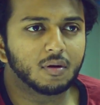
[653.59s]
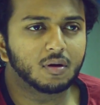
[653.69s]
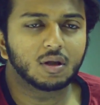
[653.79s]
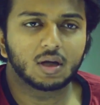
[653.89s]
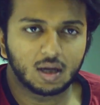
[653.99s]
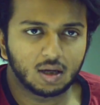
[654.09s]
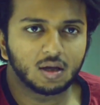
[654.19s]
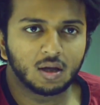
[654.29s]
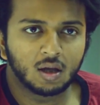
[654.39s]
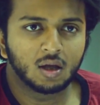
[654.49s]
Ritika,
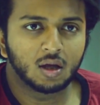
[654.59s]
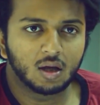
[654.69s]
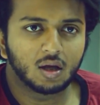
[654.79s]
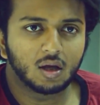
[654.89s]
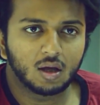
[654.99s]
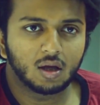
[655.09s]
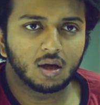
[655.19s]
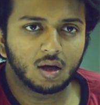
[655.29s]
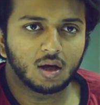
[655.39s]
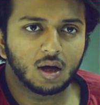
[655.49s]

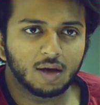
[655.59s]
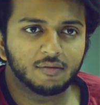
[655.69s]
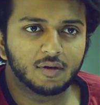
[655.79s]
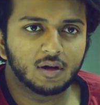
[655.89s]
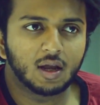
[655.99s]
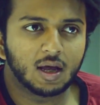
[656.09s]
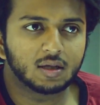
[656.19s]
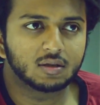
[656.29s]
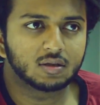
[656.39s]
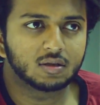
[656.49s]
I feel,
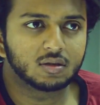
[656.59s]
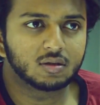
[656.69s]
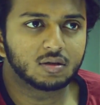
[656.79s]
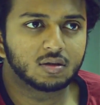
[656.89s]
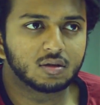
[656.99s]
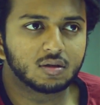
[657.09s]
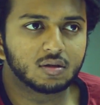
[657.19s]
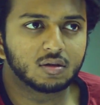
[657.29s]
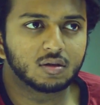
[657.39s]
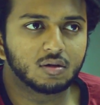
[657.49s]
has
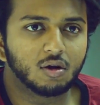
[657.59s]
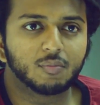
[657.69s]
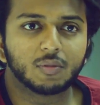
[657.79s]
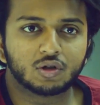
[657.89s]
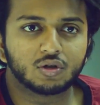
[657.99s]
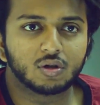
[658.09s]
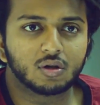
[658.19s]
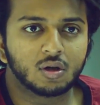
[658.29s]
got matured